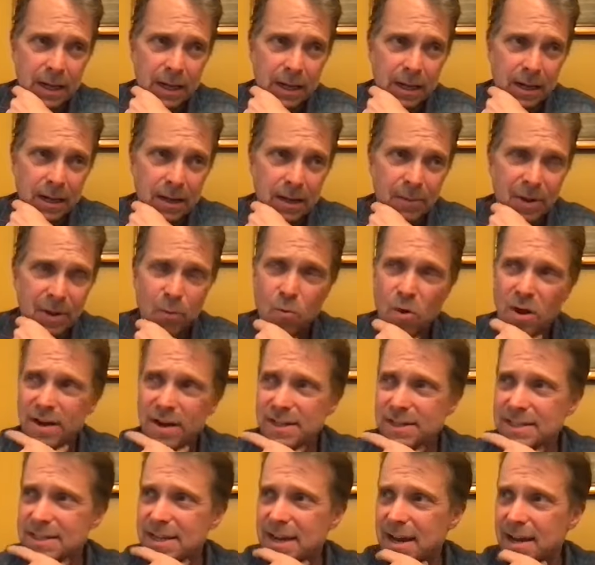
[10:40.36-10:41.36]
I
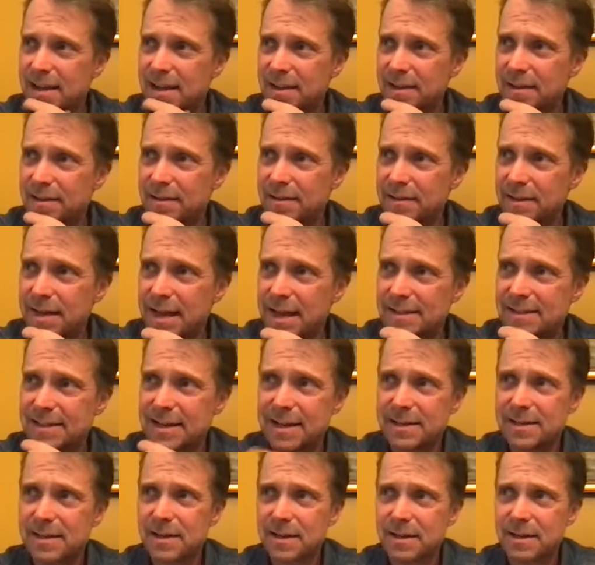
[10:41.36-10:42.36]
want to say the
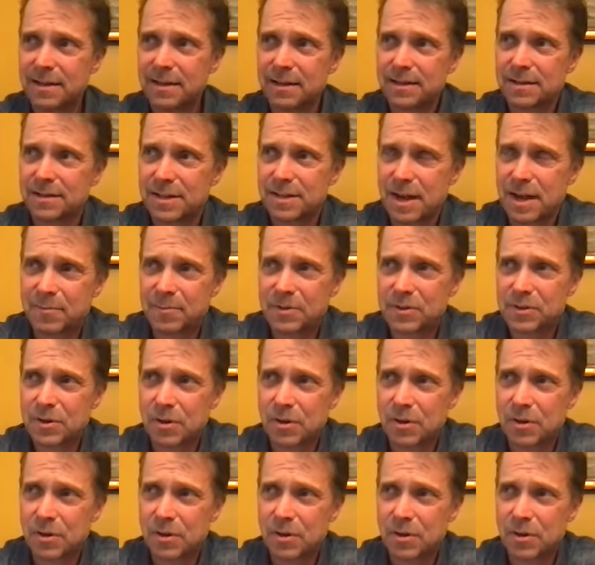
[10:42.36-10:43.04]
chapter